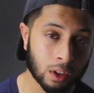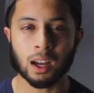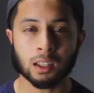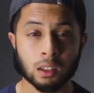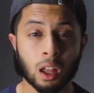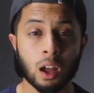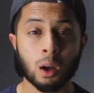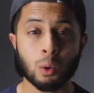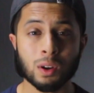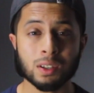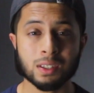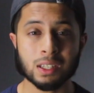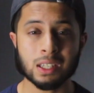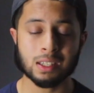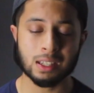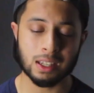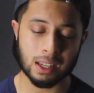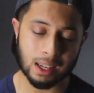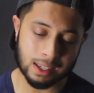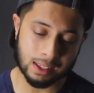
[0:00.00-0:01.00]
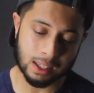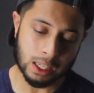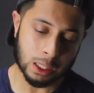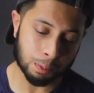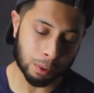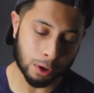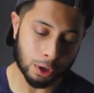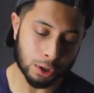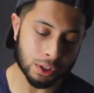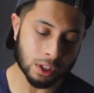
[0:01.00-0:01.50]
Allah wants to see, is this
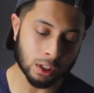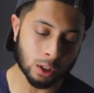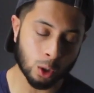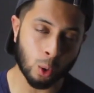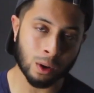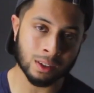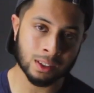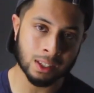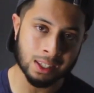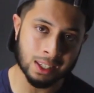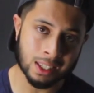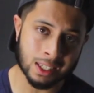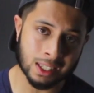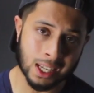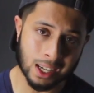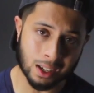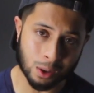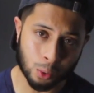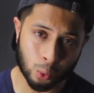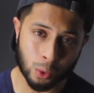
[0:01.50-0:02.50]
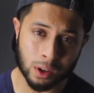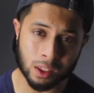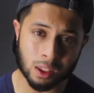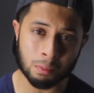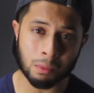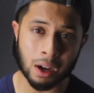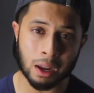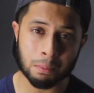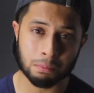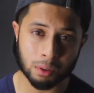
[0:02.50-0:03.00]
person going to stick with
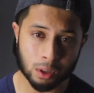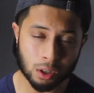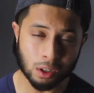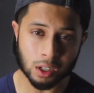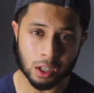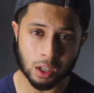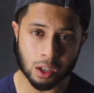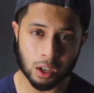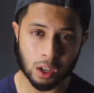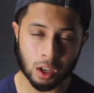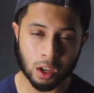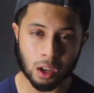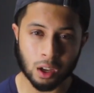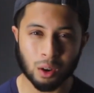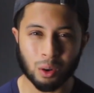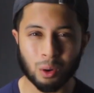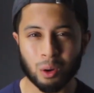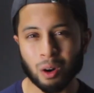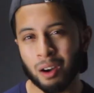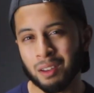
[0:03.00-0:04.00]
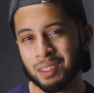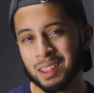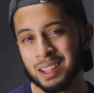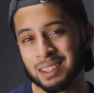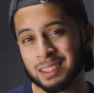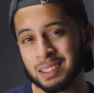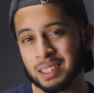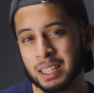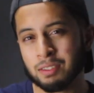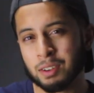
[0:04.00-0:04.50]
my book, or are they
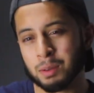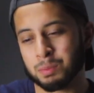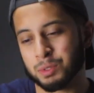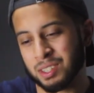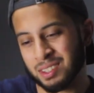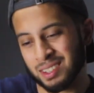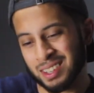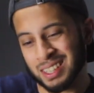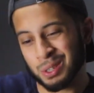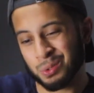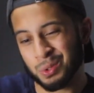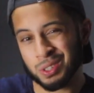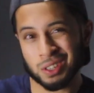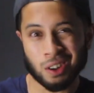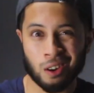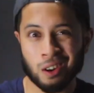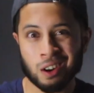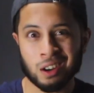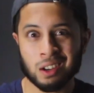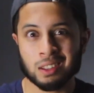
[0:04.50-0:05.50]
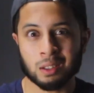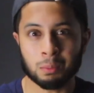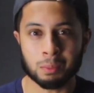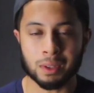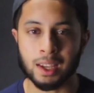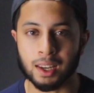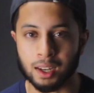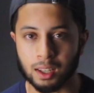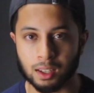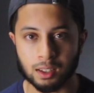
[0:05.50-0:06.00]
going to give up just because it was hard in the
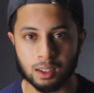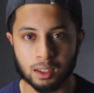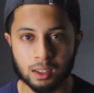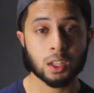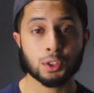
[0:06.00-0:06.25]
beginning?